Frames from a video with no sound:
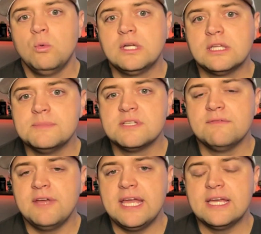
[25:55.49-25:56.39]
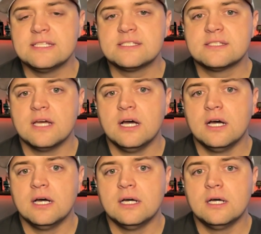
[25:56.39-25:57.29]
Would Clemson fans
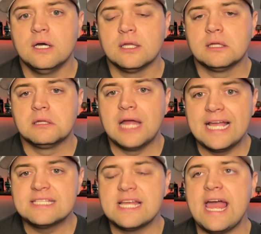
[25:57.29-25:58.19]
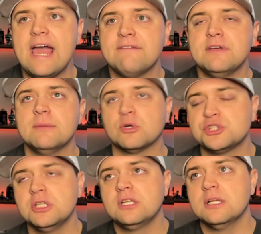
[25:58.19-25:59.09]
like to have him, or
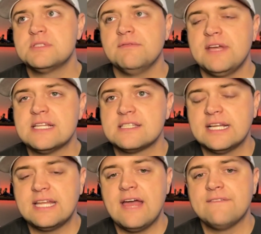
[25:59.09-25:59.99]
should Clemson fans like to